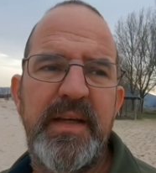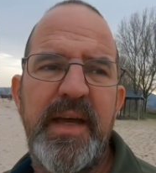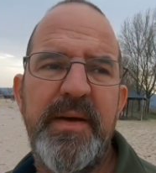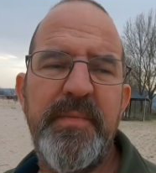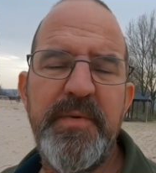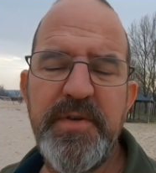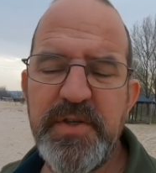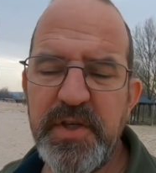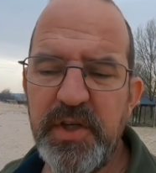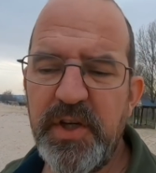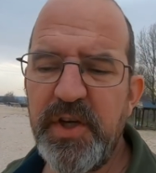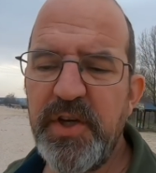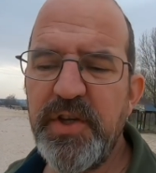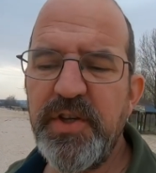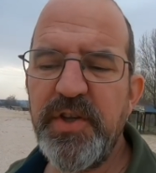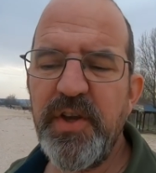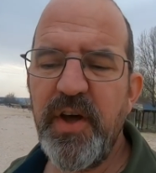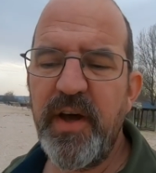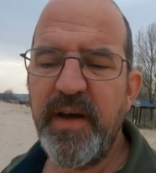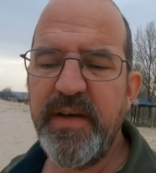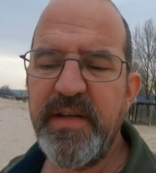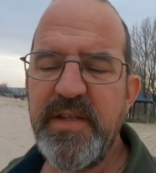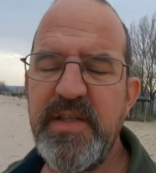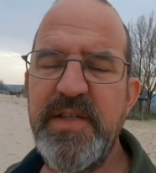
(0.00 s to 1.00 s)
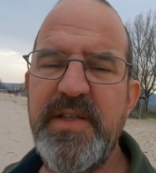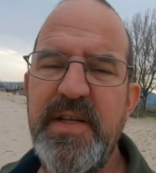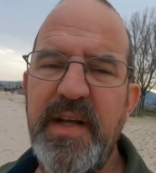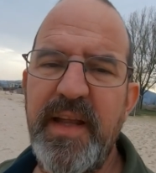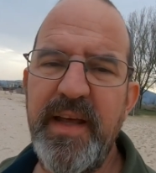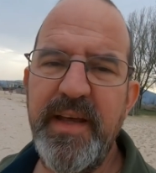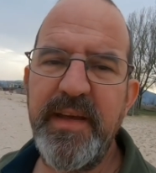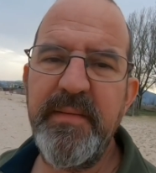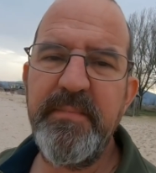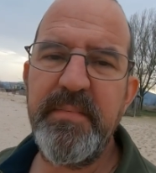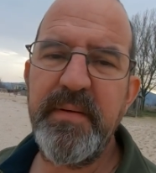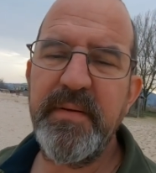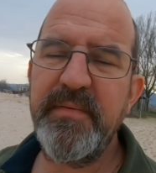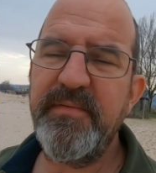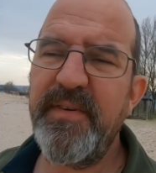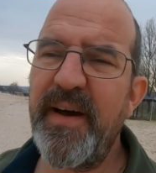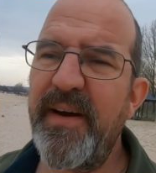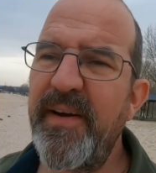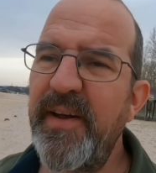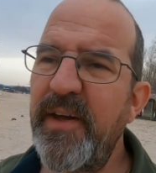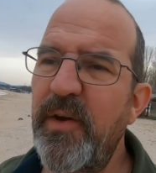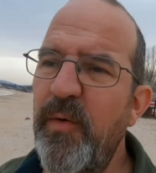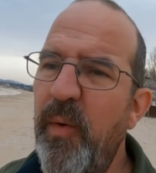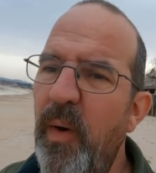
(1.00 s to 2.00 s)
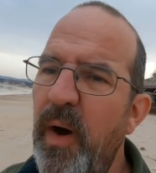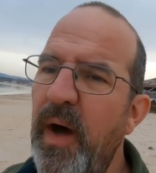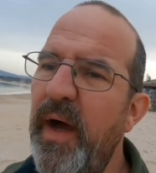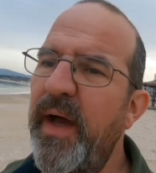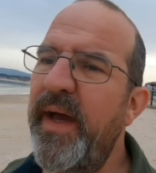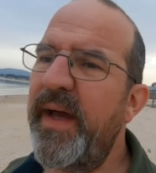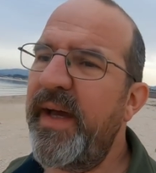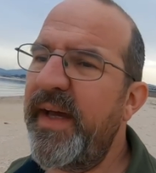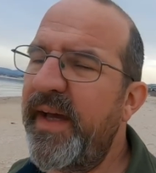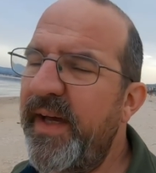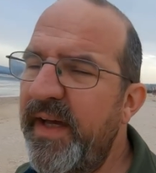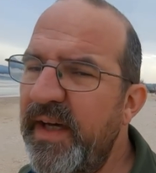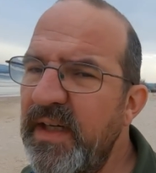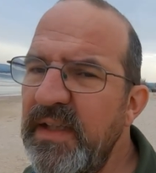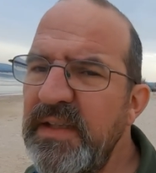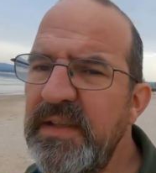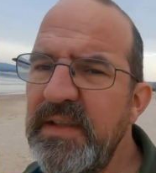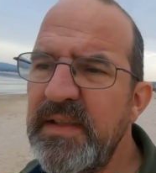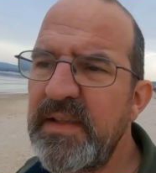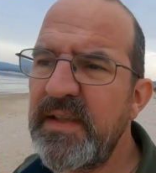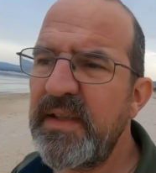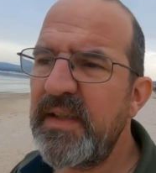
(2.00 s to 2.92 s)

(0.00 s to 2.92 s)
It was a good night's sleep, very quiet here.